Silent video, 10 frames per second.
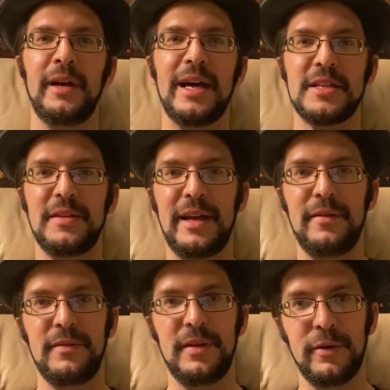as in that
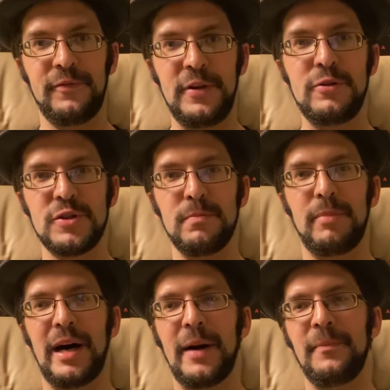fusion
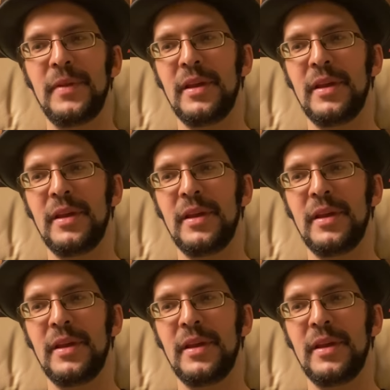bomb,